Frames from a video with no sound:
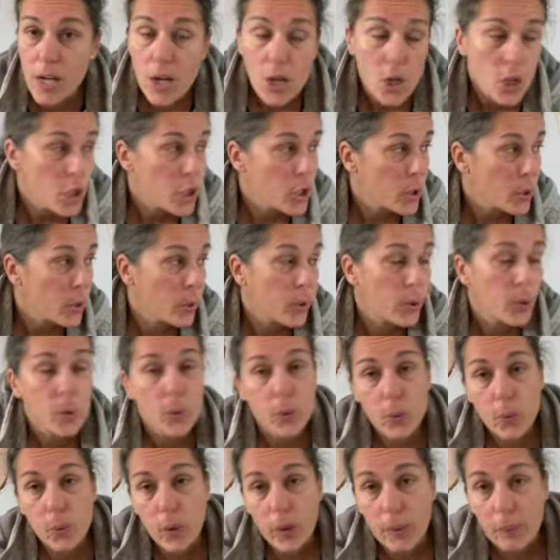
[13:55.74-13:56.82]
show you
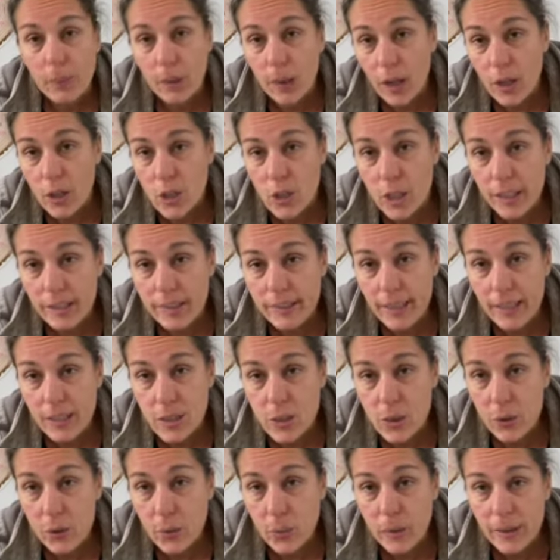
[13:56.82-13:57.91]
what project I
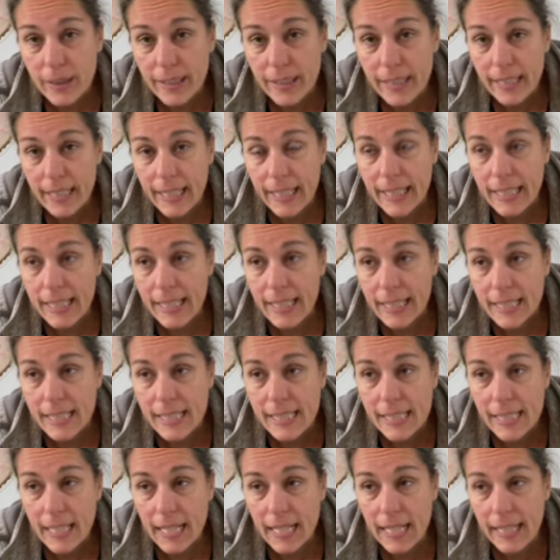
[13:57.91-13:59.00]
do with the kids
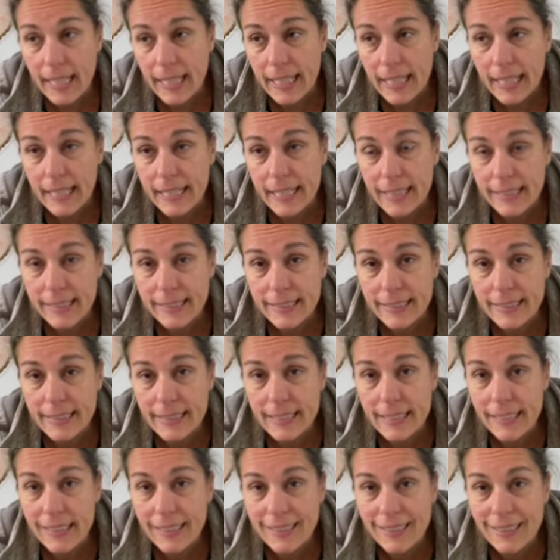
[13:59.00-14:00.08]
and
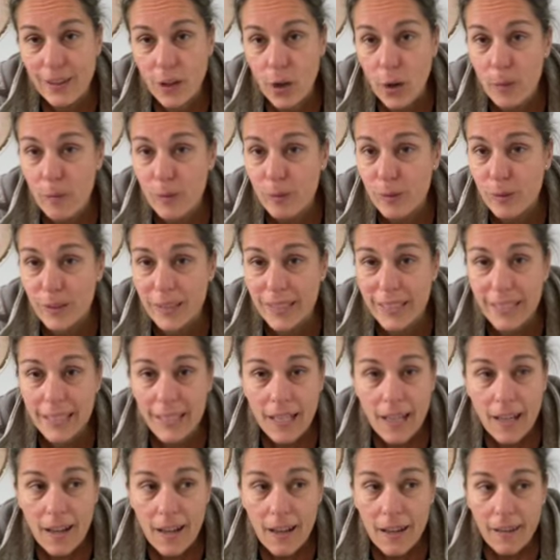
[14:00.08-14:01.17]
hopefully
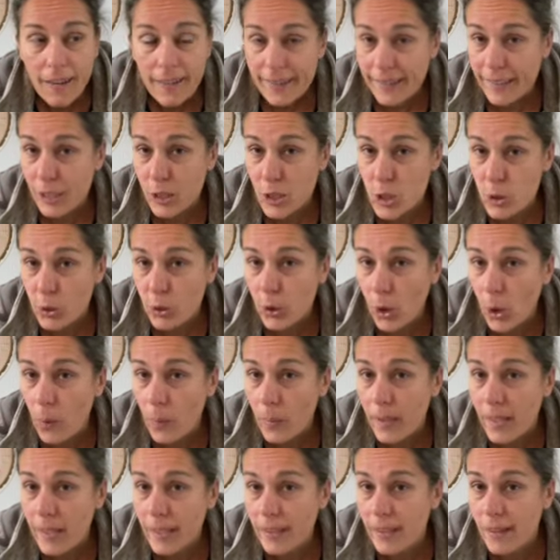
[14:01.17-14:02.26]
get you
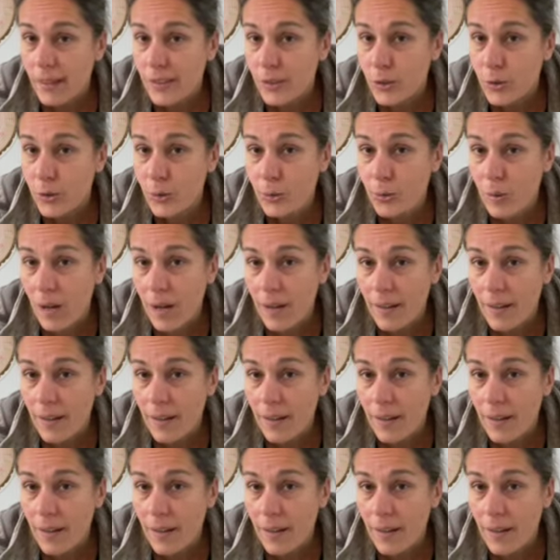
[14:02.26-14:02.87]
going to